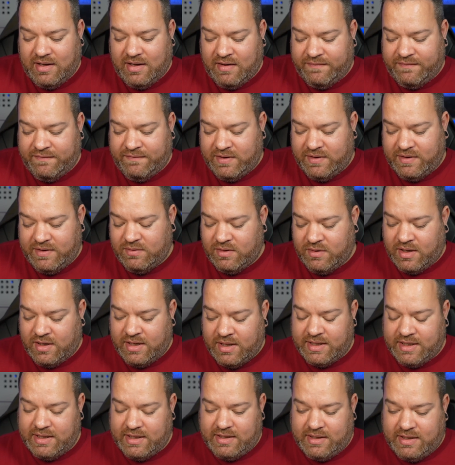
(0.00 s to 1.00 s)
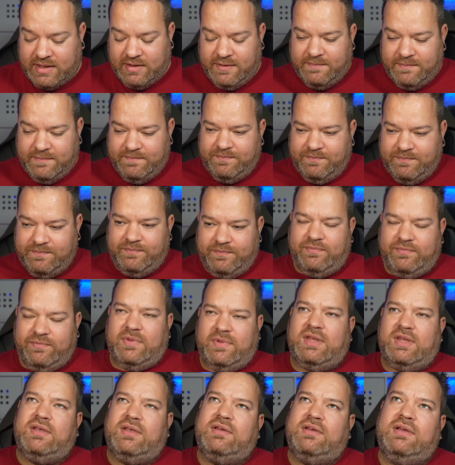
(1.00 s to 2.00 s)
feel like
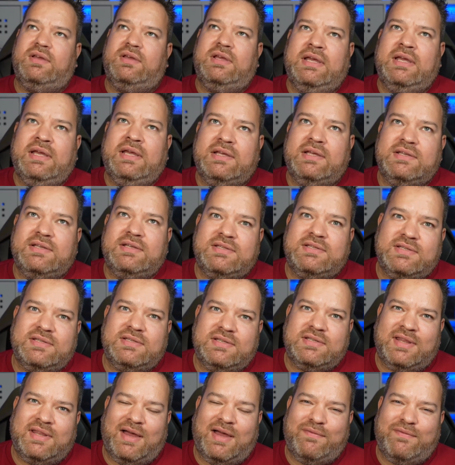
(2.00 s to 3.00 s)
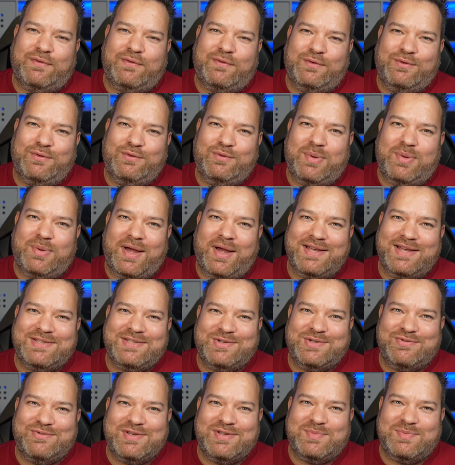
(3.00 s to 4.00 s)
it's that full
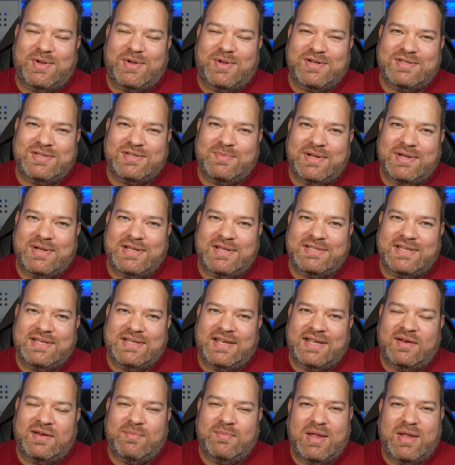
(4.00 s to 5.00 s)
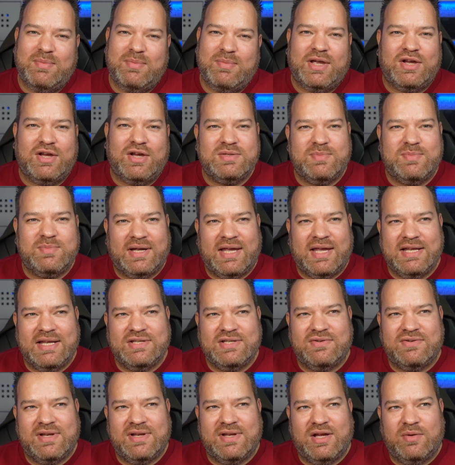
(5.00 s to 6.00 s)
personal responsibility, and maybe because my
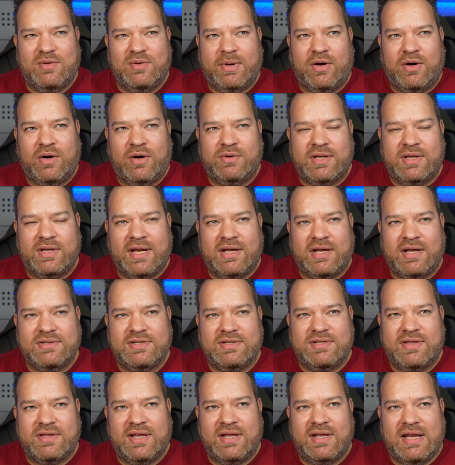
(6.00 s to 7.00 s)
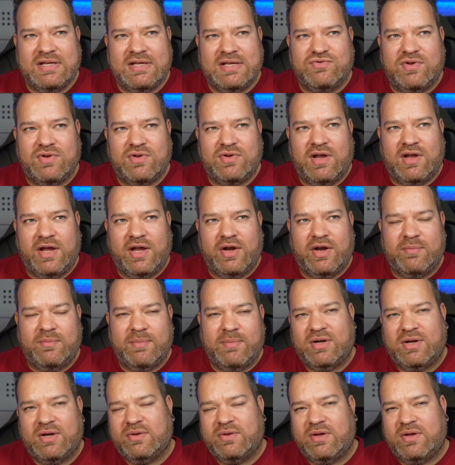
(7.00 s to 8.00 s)
kids are a little bit older now, so they're less reliant on
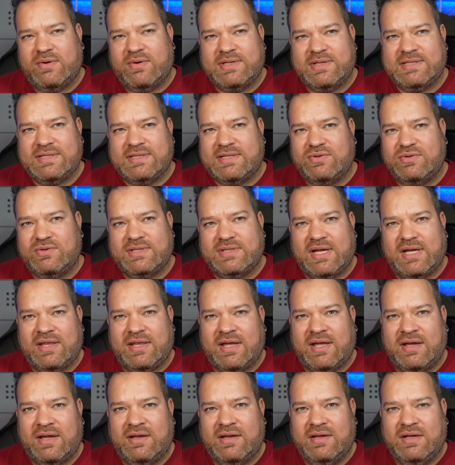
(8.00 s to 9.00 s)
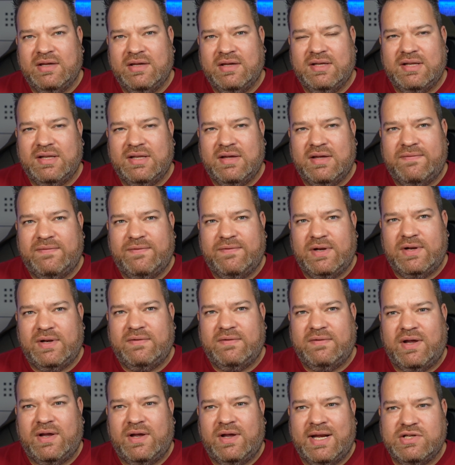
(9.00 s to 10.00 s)
me. Although I'd still say they're fully
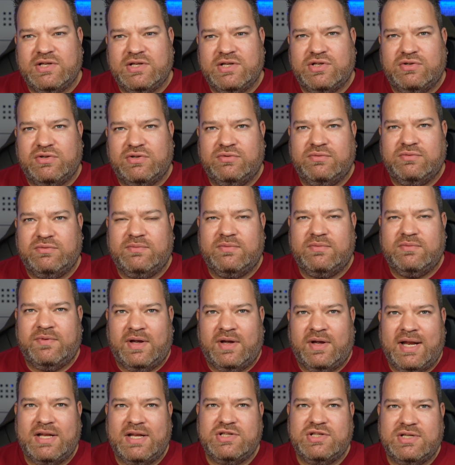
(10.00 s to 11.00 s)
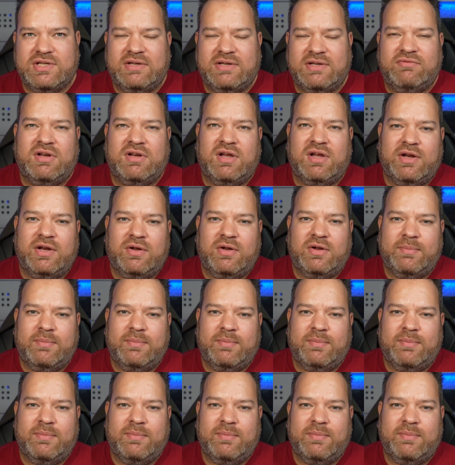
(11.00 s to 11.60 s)
financially reliant on